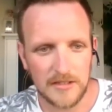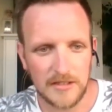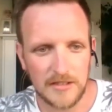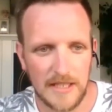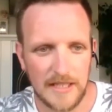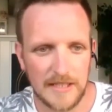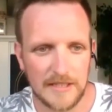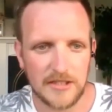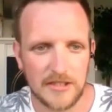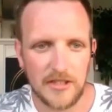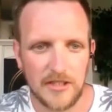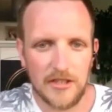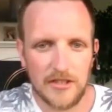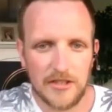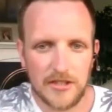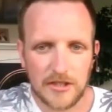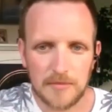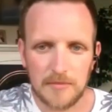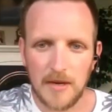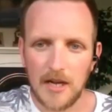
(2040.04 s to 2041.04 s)
That's good,
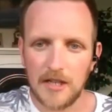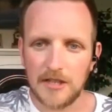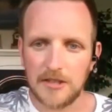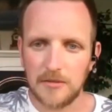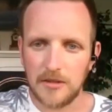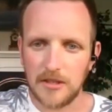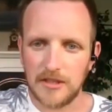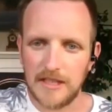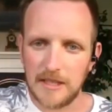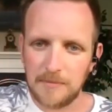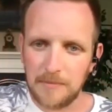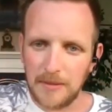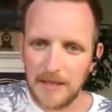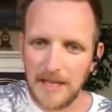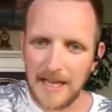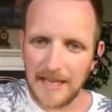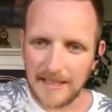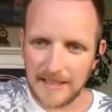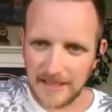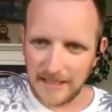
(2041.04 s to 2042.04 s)
just marching. We've got these
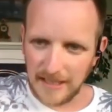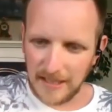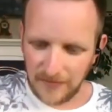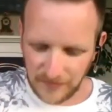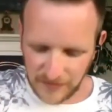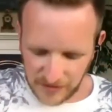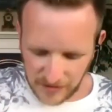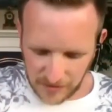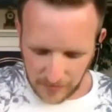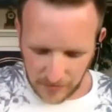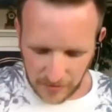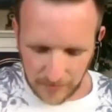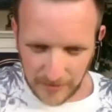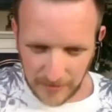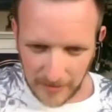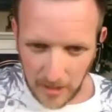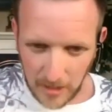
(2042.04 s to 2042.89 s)
plank lifts, so we're going to be